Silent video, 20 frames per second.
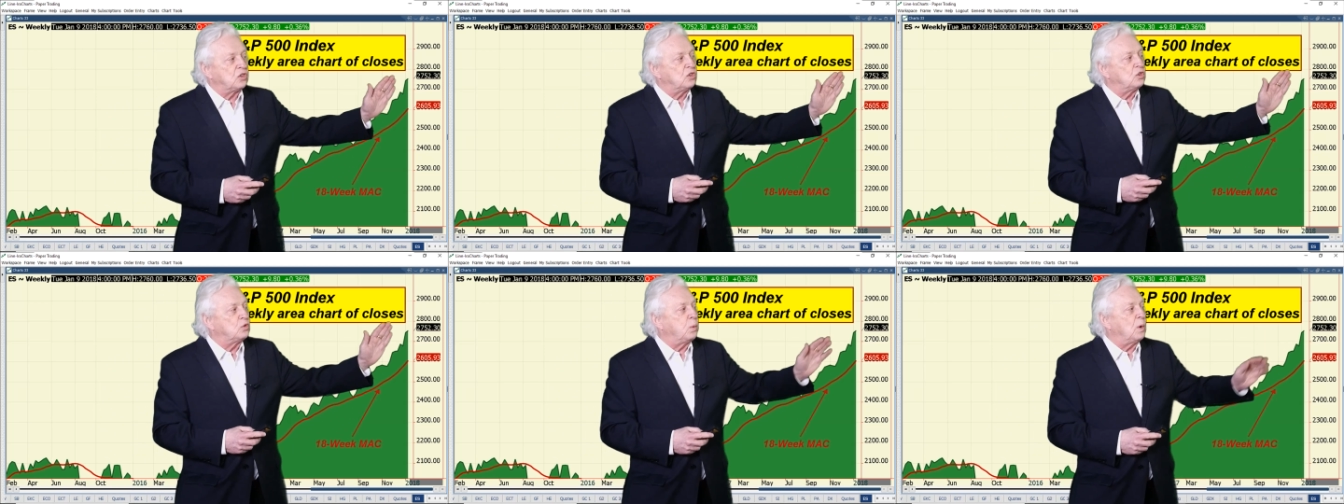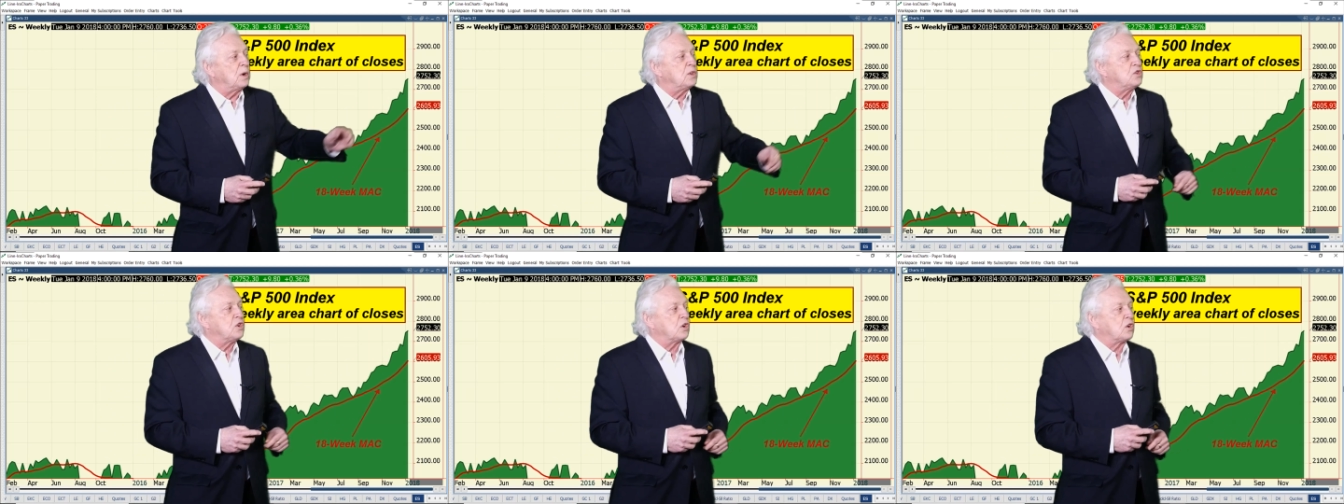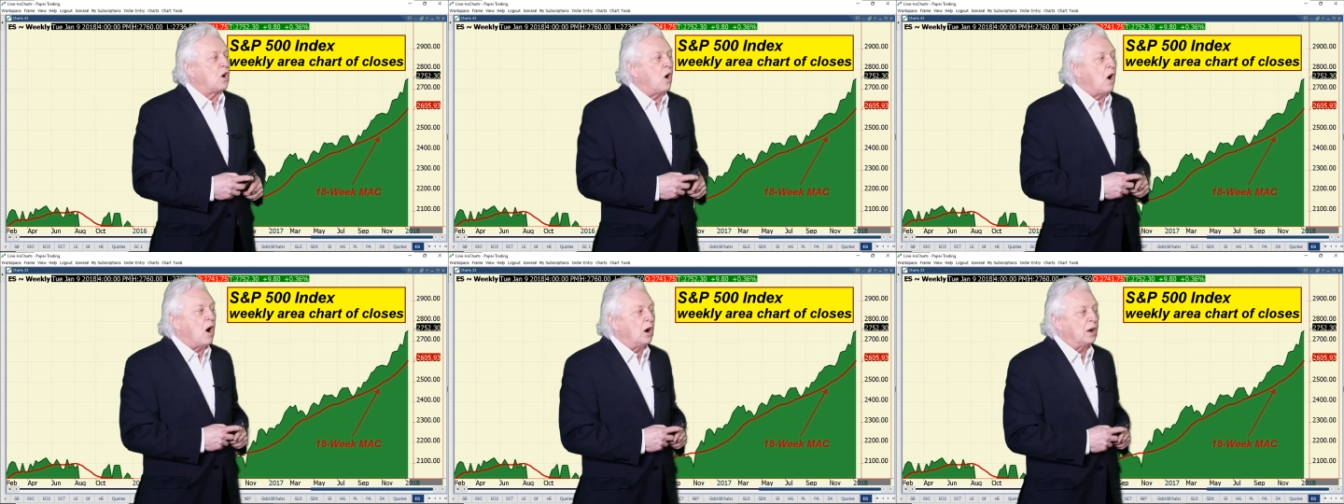is what you're
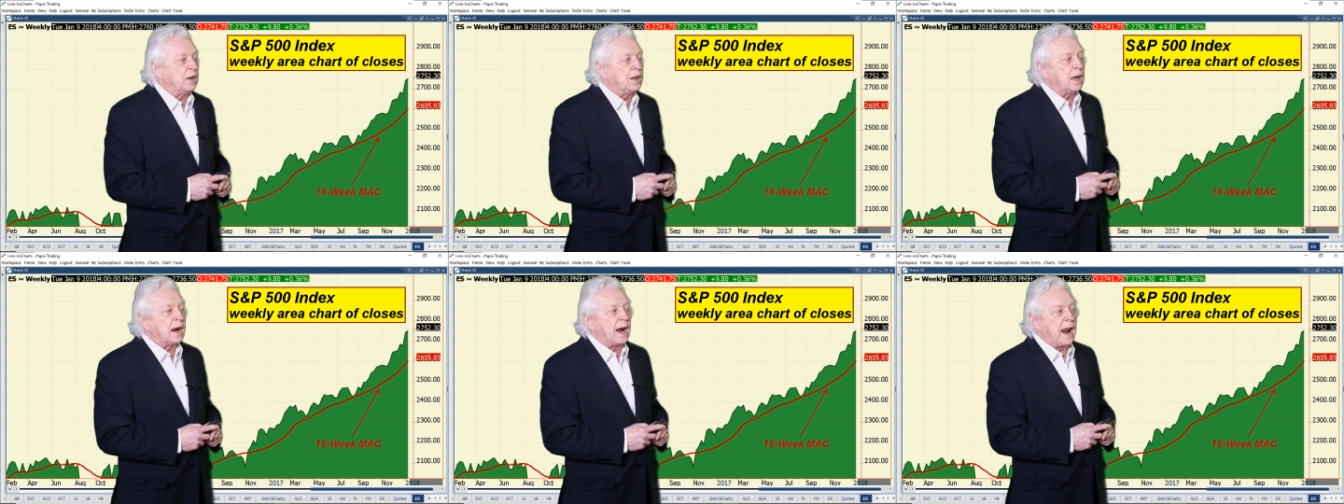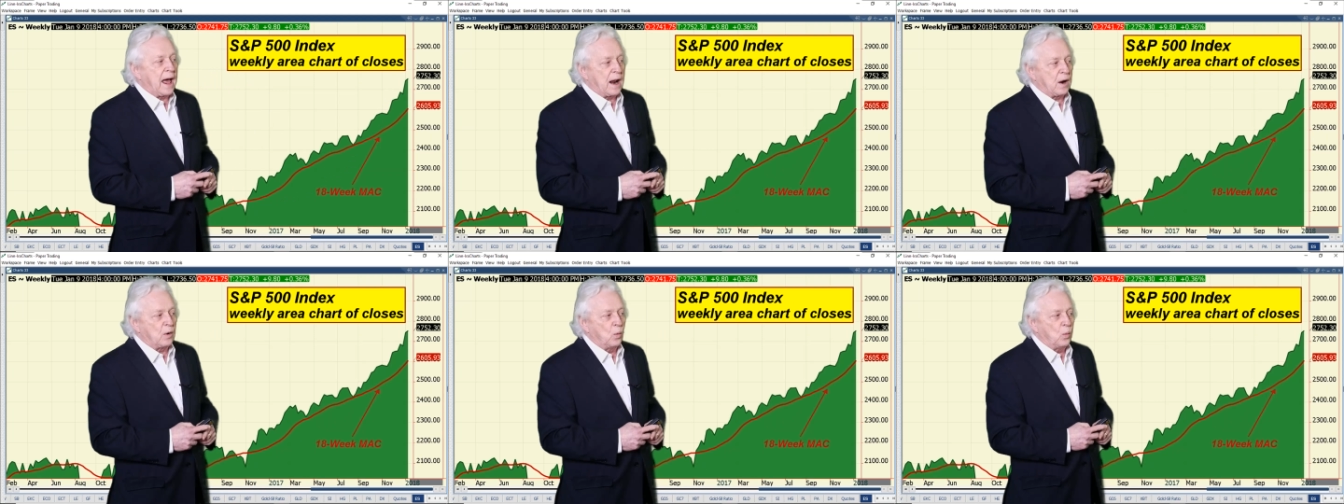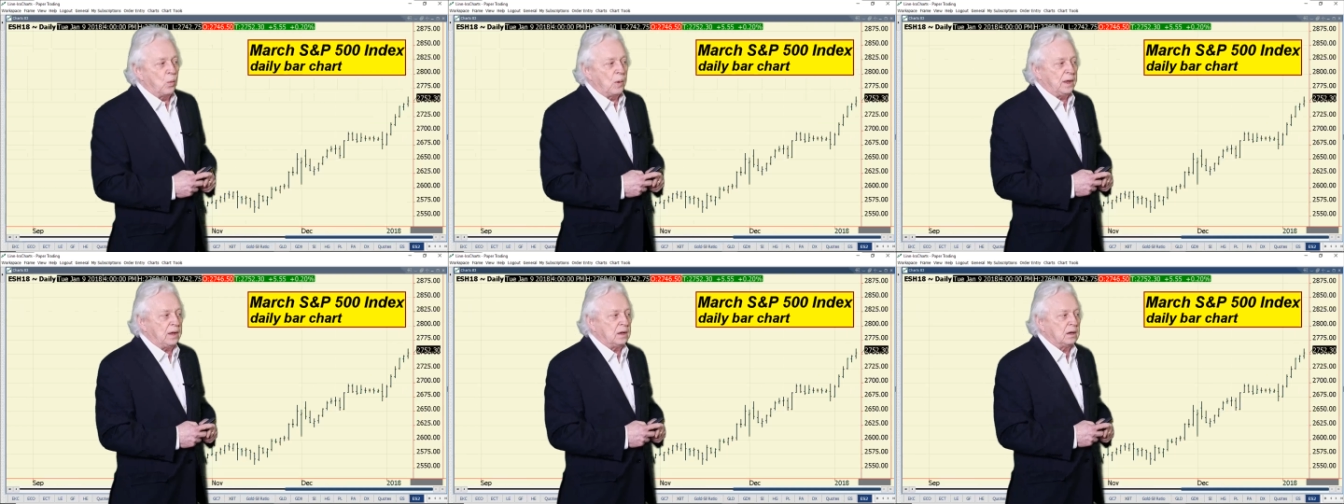calling it on a
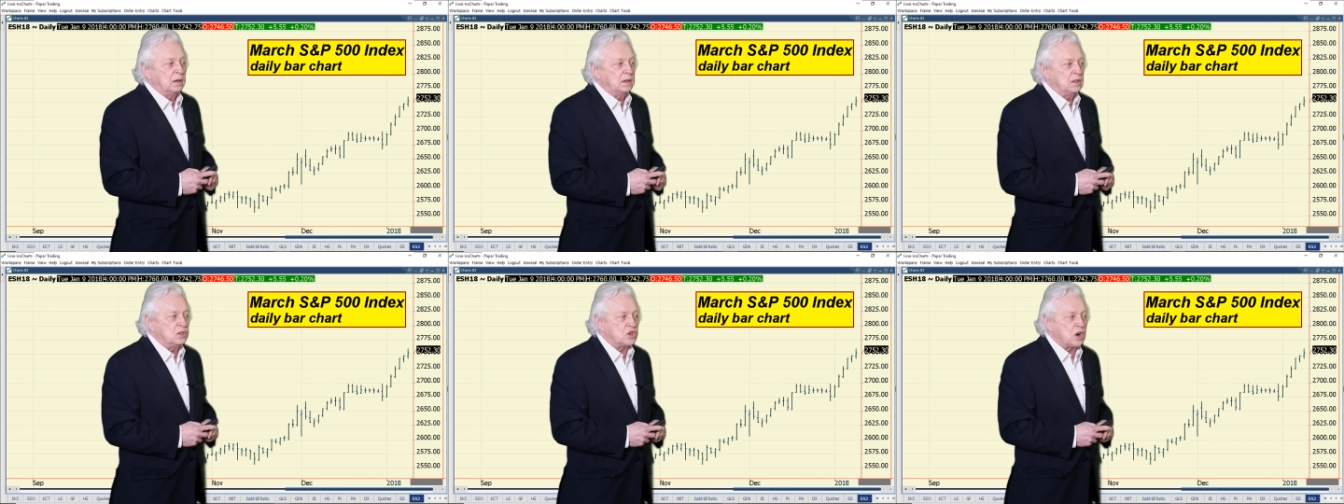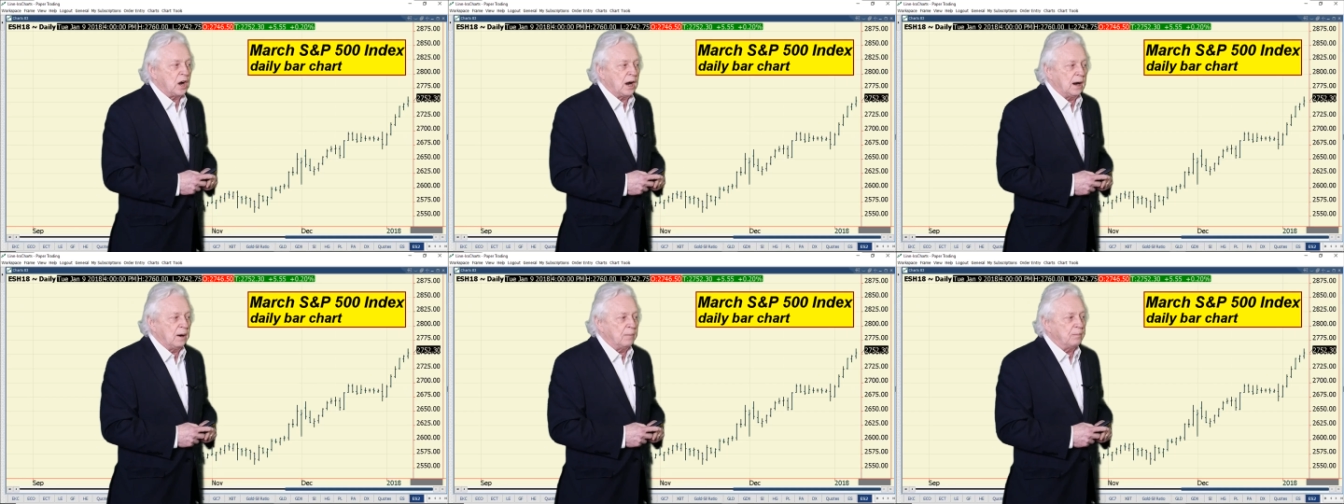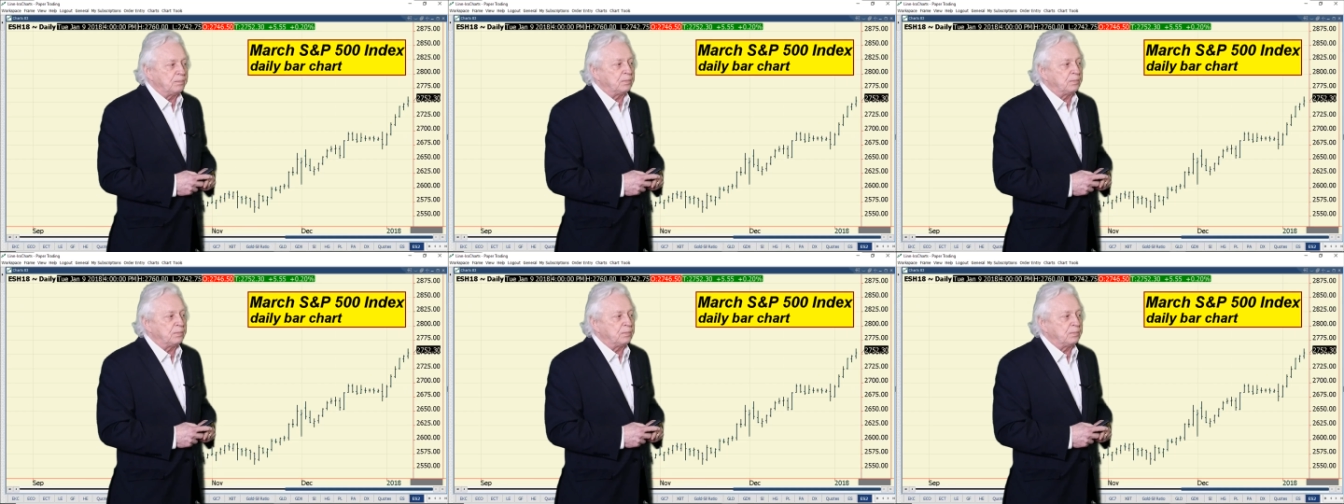weekly chart.